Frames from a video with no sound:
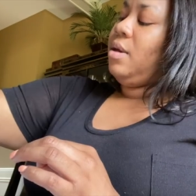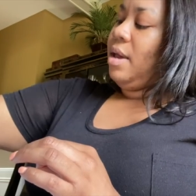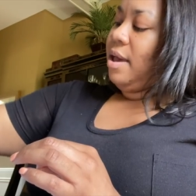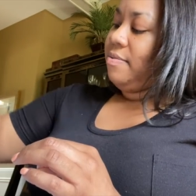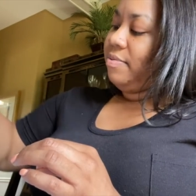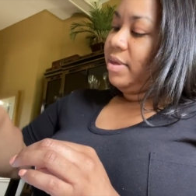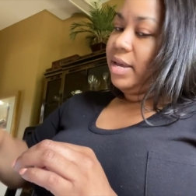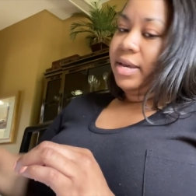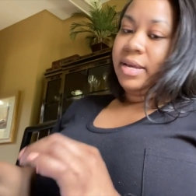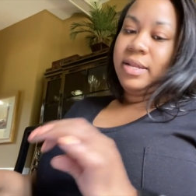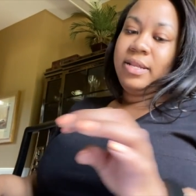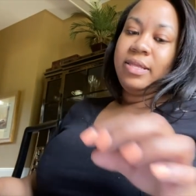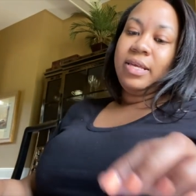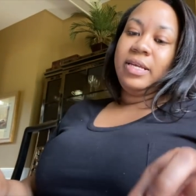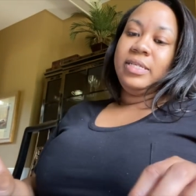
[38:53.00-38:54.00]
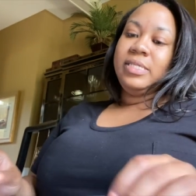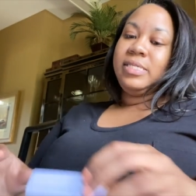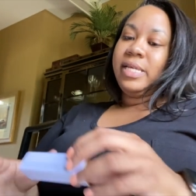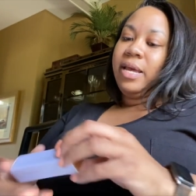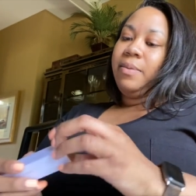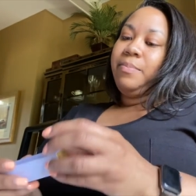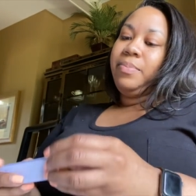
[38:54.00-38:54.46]
And then the
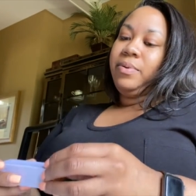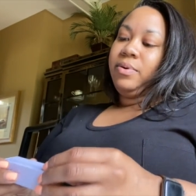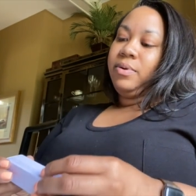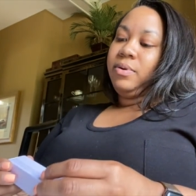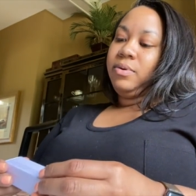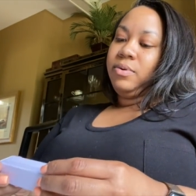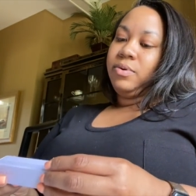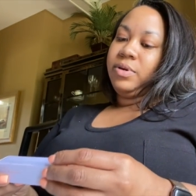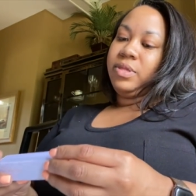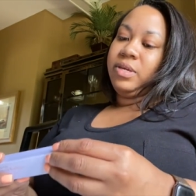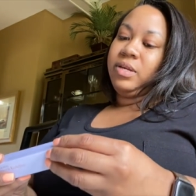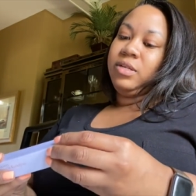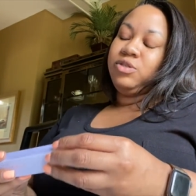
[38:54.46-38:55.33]
sample or the